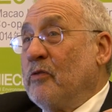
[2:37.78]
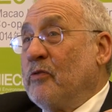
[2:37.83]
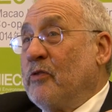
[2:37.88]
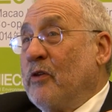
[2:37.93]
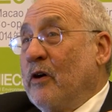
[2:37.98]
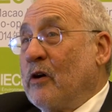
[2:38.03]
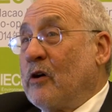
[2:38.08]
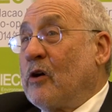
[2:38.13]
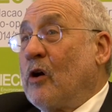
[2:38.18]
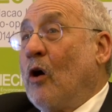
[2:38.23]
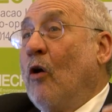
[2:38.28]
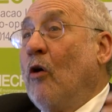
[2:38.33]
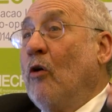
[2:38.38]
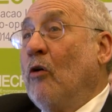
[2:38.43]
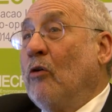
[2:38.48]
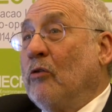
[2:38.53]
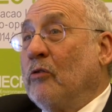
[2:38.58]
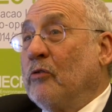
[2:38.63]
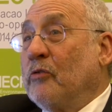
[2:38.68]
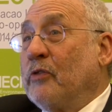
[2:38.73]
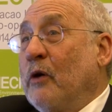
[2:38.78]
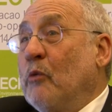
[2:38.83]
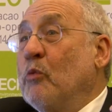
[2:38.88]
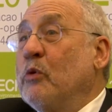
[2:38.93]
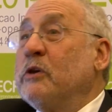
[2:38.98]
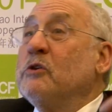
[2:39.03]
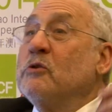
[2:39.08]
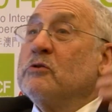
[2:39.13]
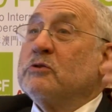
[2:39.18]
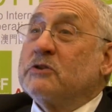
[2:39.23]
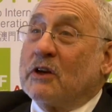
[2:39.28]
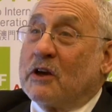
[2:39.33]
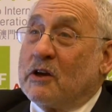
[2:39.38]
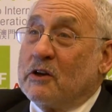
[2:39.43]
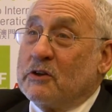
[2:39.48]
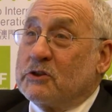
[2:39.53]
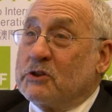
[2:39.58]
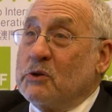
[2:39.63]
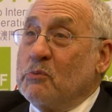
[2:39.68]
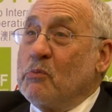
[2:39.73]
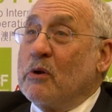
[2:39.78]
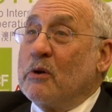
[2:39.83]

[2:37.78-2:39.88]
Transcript: the coal that we used to consume